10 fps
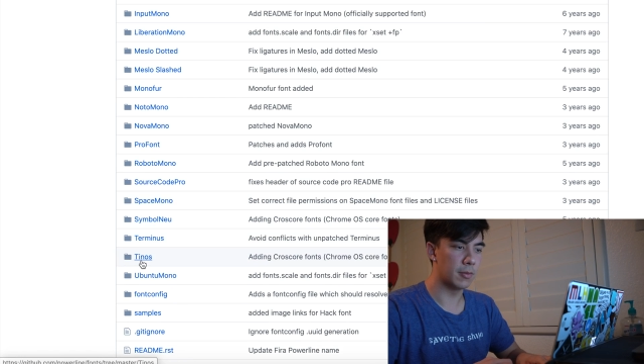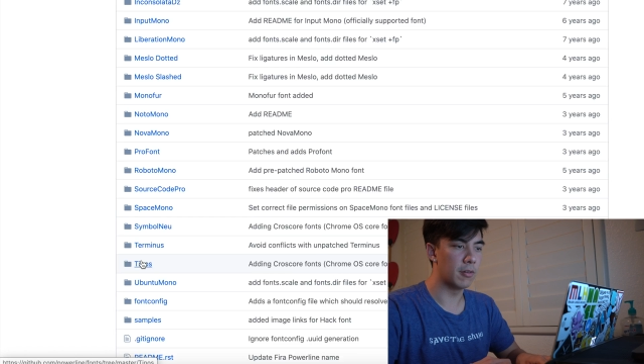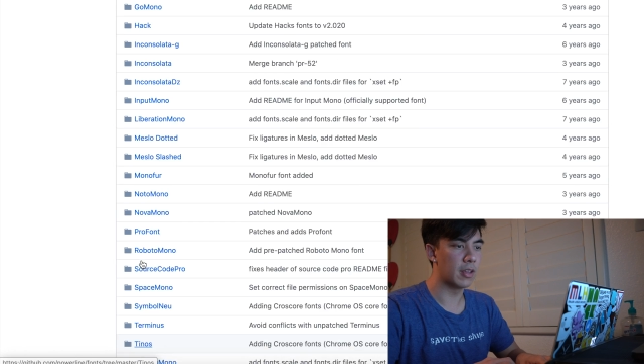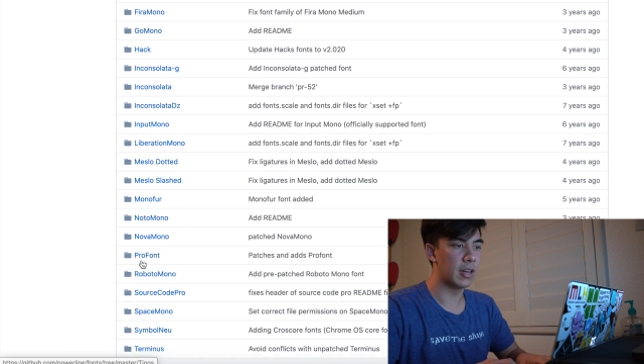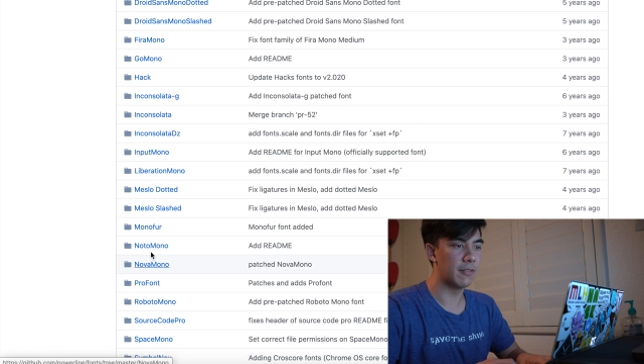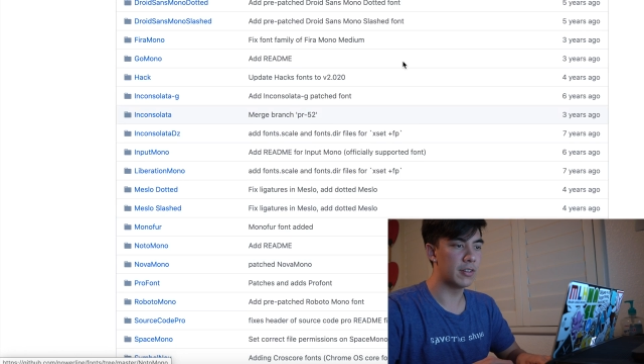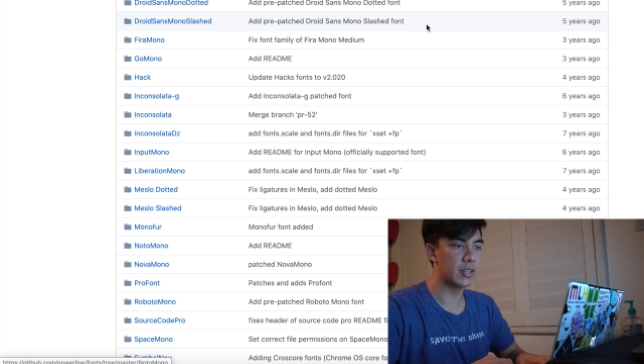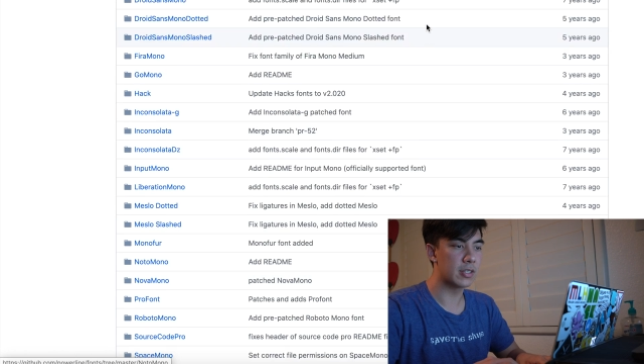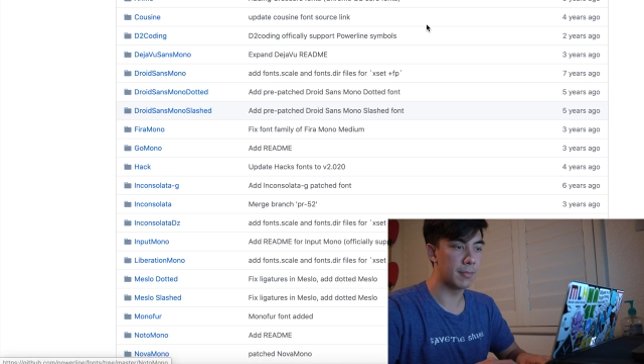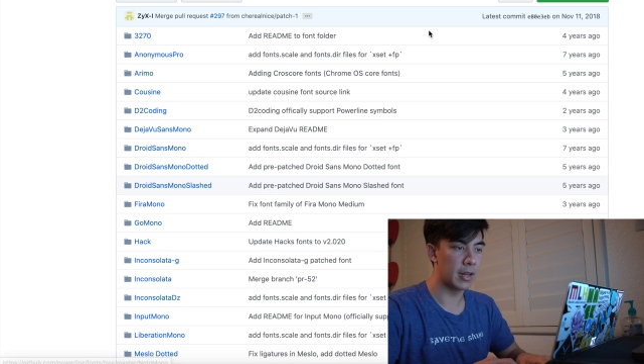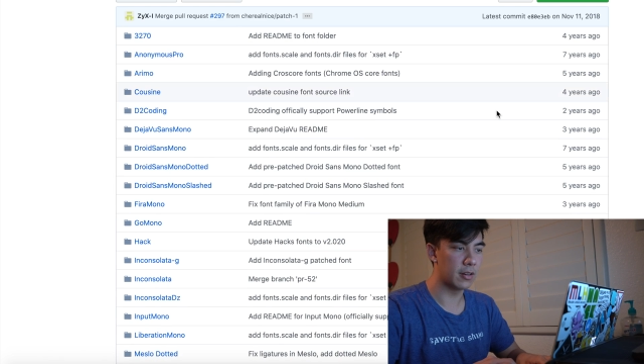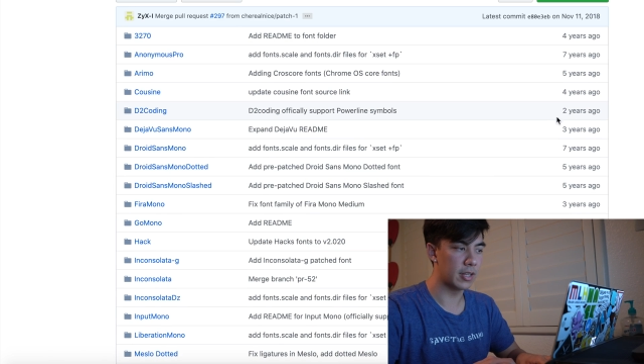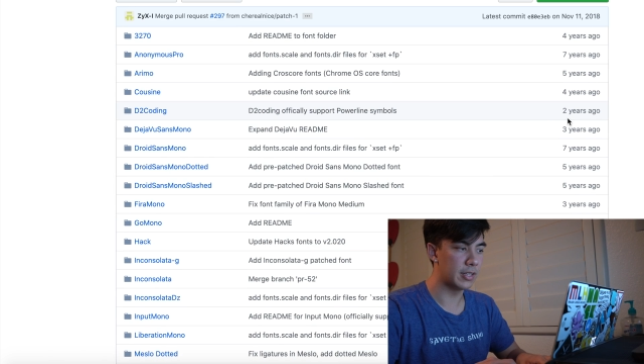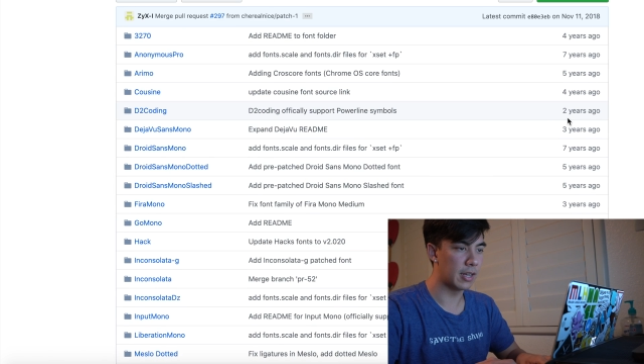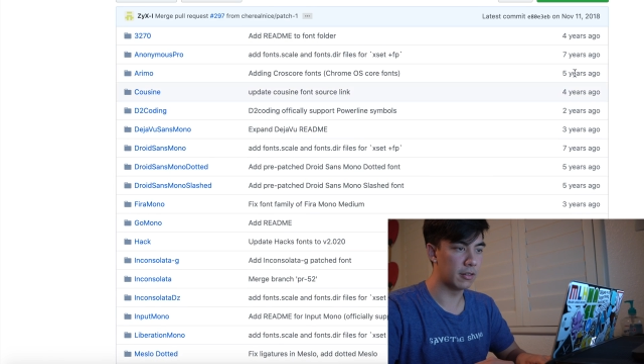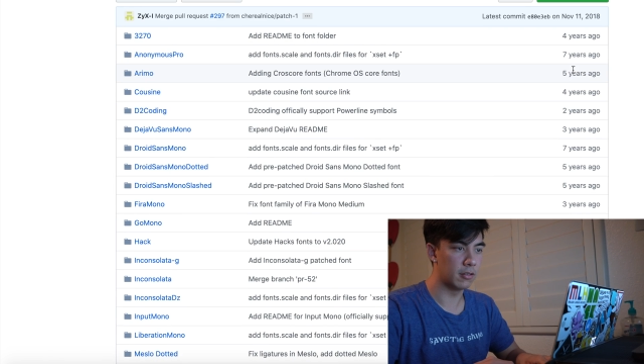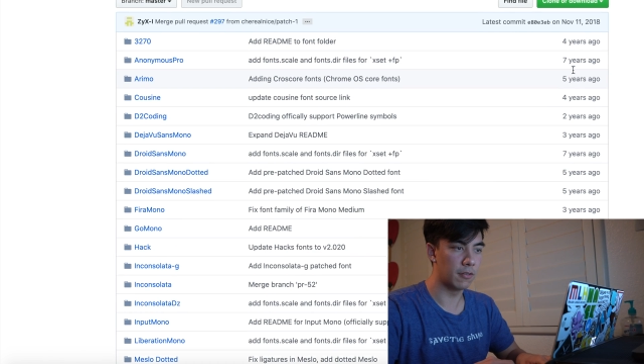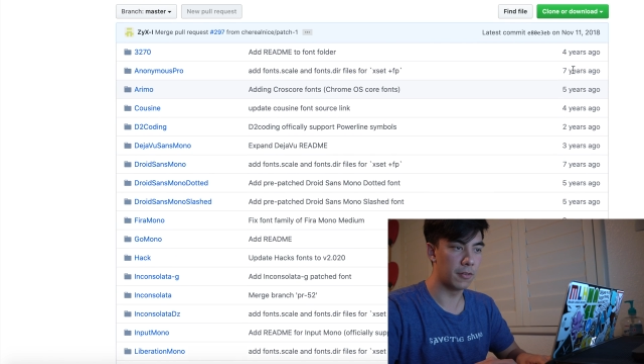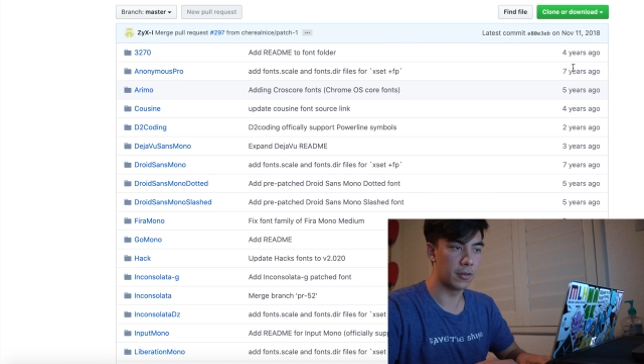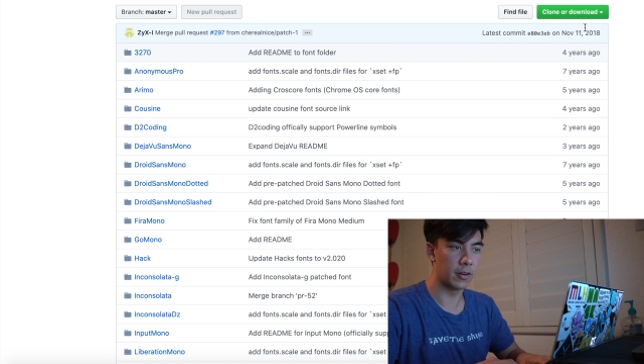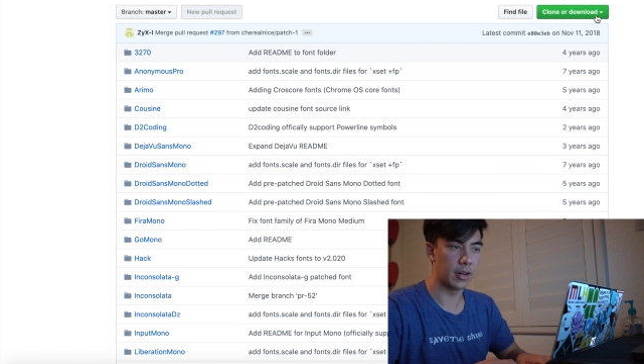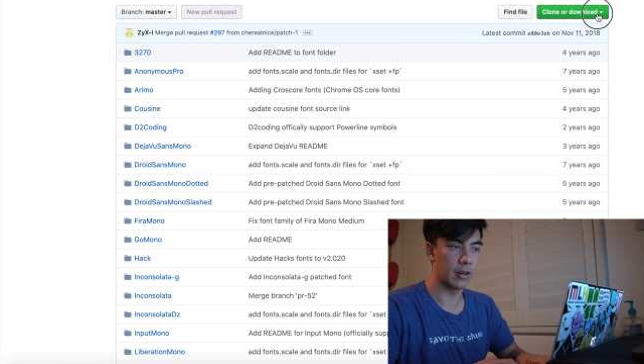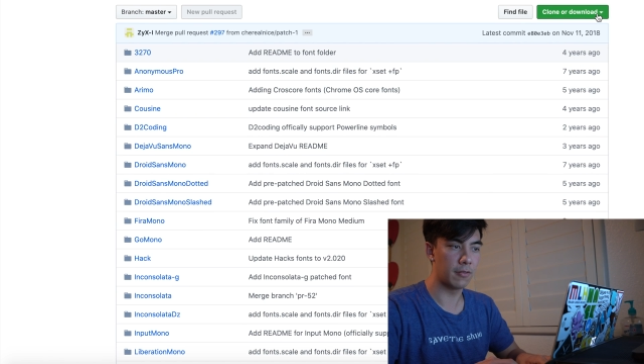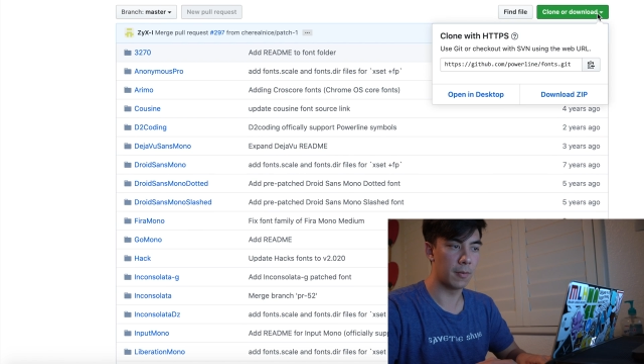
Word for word: you can even just manually download the folder